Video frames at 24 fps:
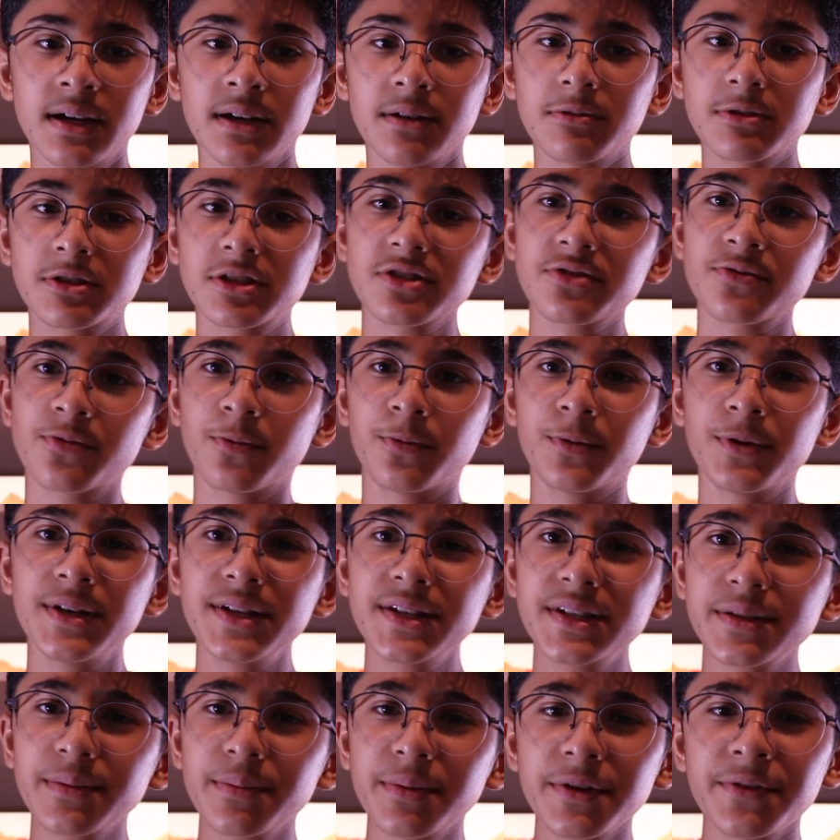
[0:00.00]
which is
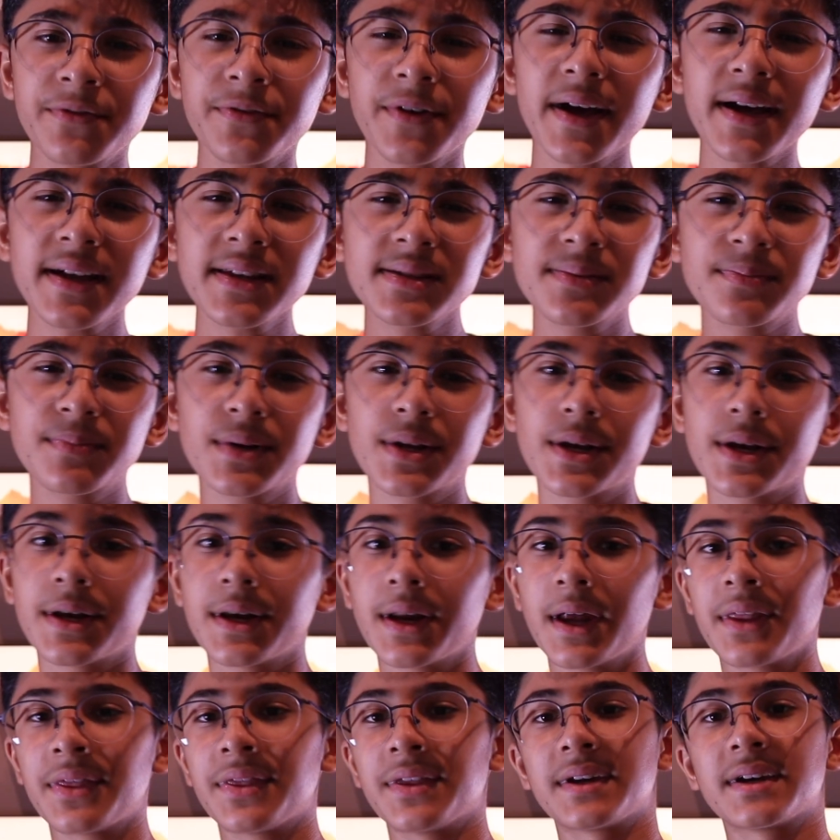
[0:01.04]
reasonably fast, but
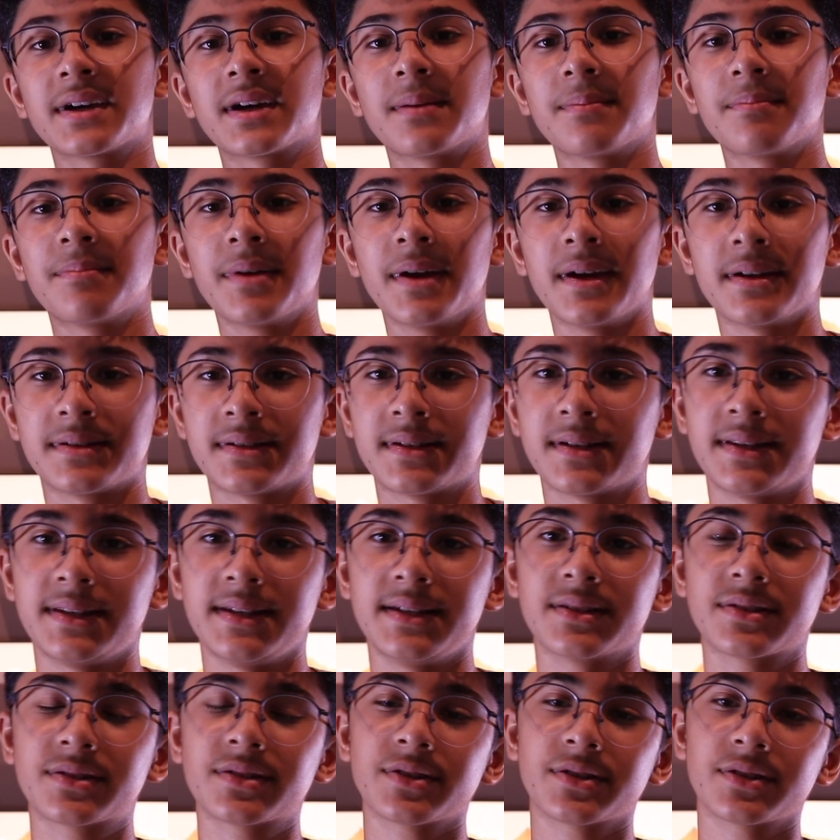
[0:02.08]
nothing compared to the
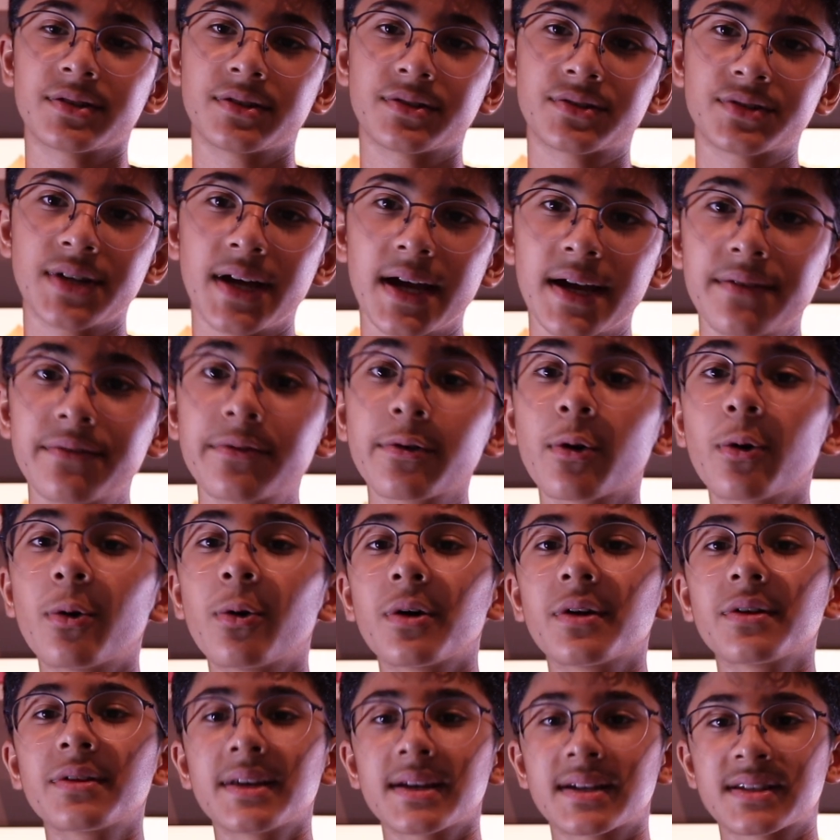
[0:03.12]
internal drive
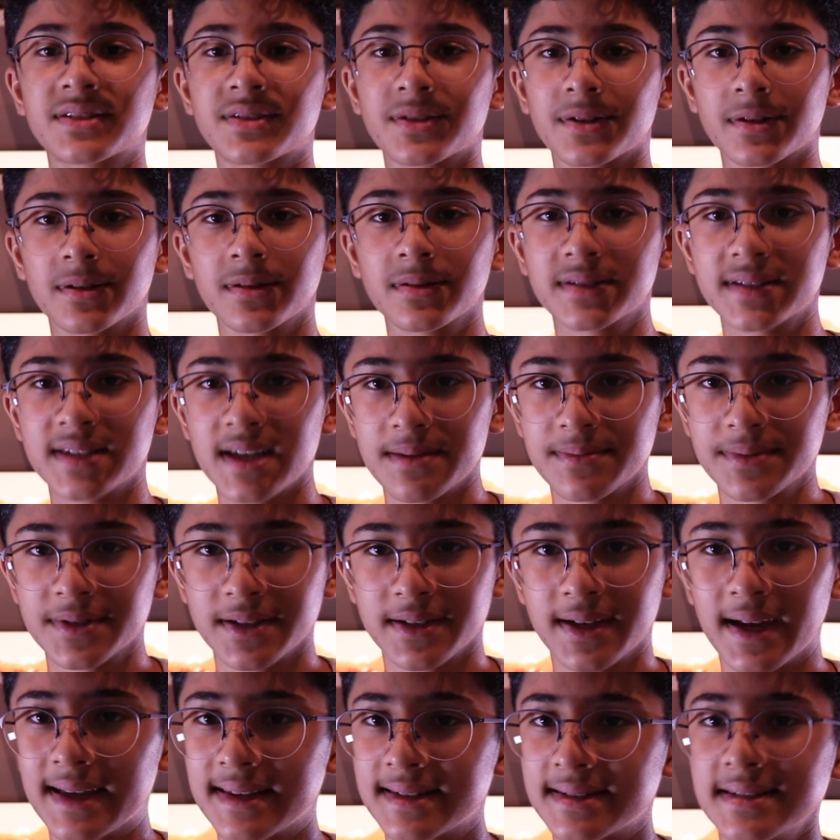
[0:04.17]
or the external
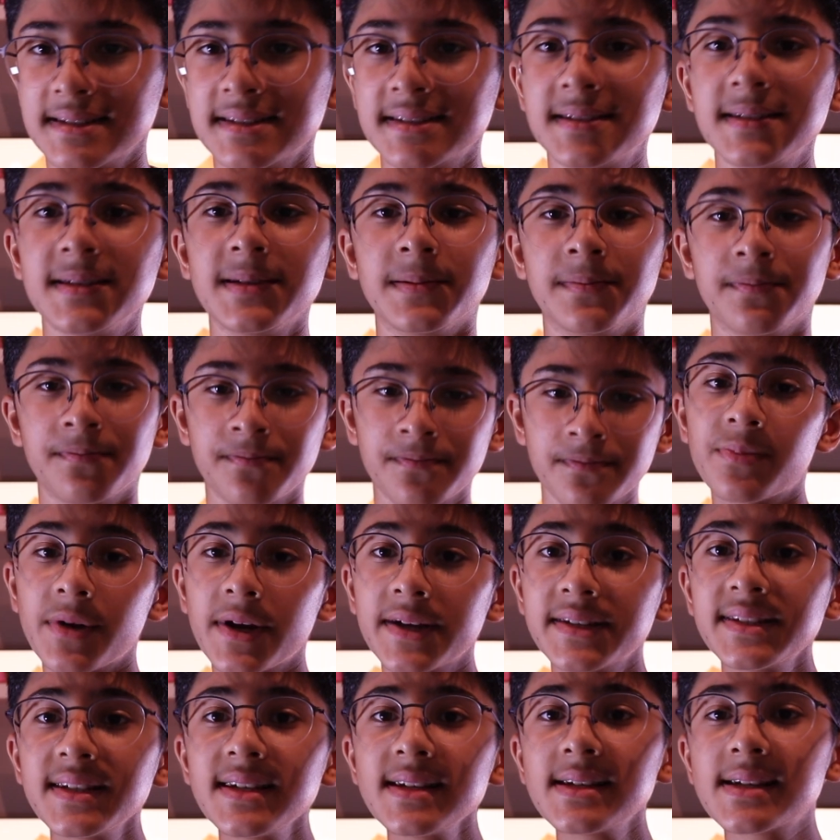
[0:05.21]
Samsung SSD.
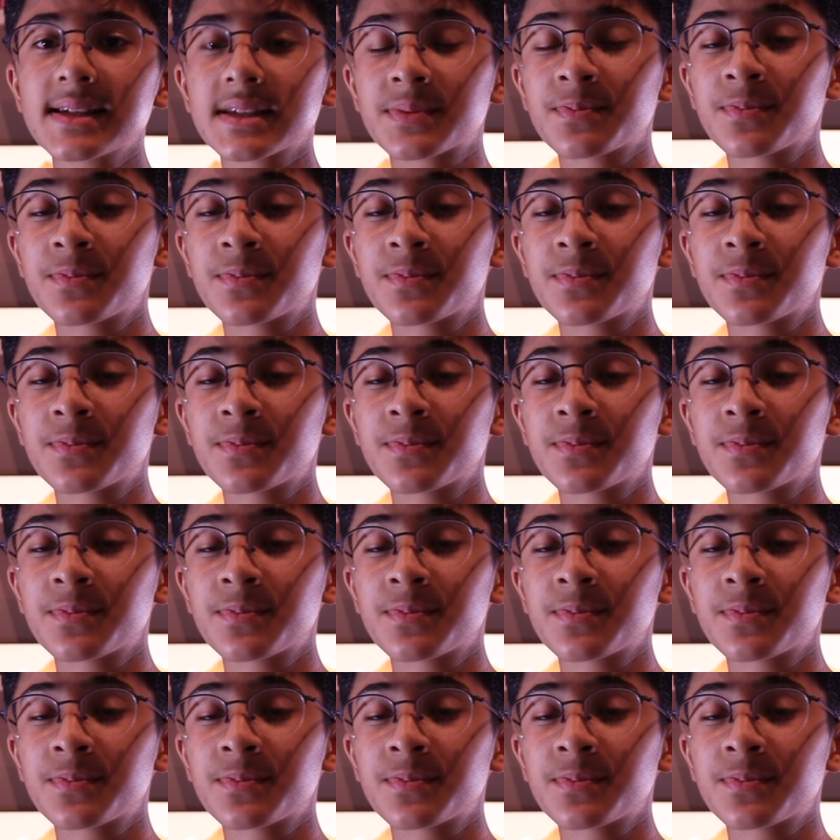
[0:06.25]
Pricing is